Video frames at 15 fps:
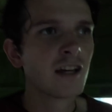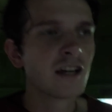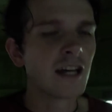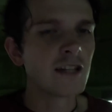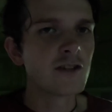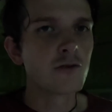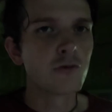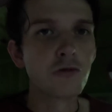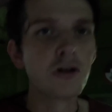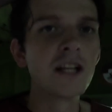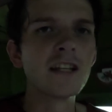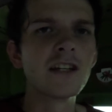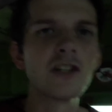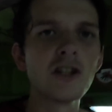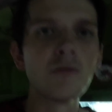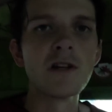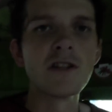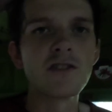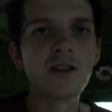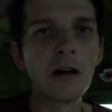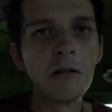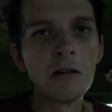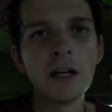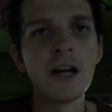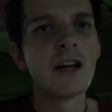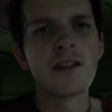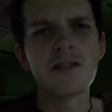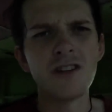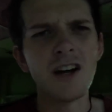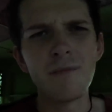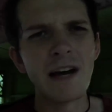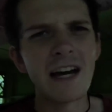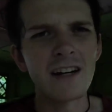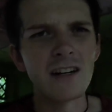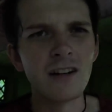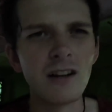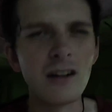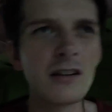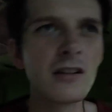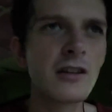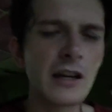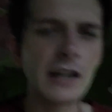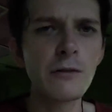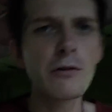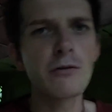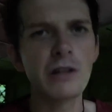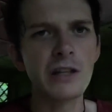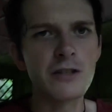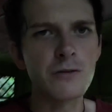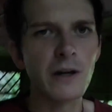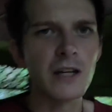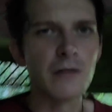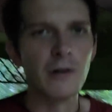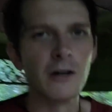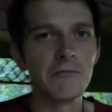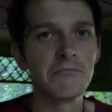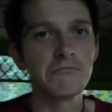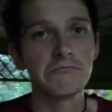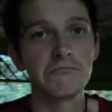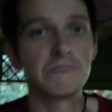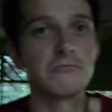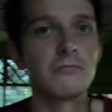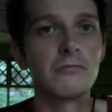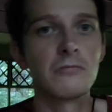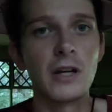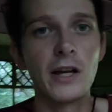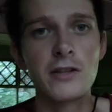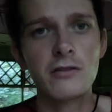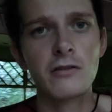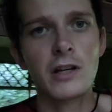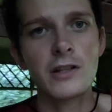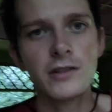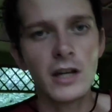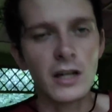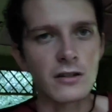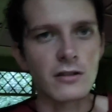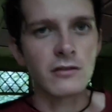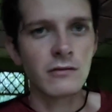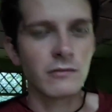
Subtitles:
It's just really humid, so it's not bad at all. Like, we're really sweaty, but yeah, it's nice.